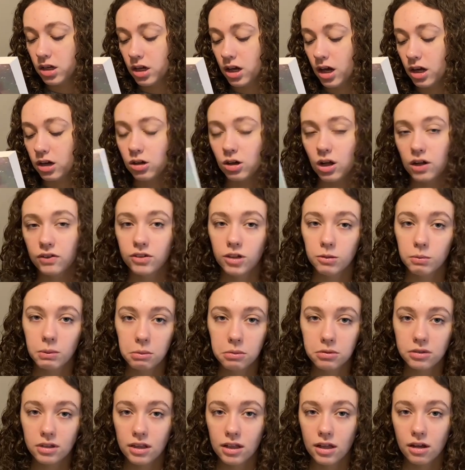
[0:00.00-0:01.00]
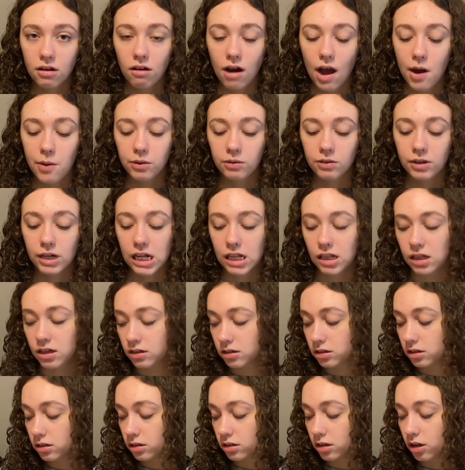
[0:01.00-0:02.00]
You know, I've heard people say they cry when reading
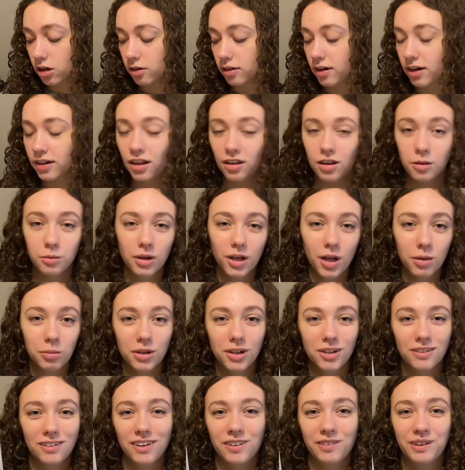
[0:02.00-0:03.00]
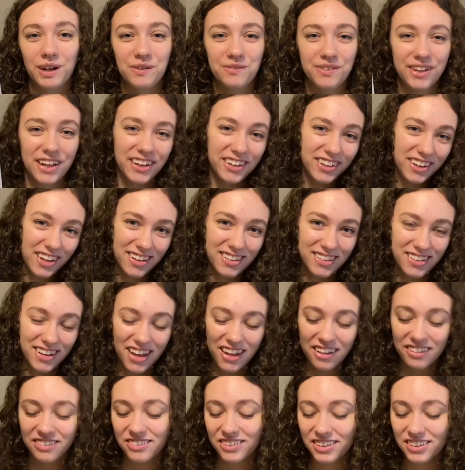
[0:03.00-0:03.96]
this, so another book I'm going to read around Valentine's Day.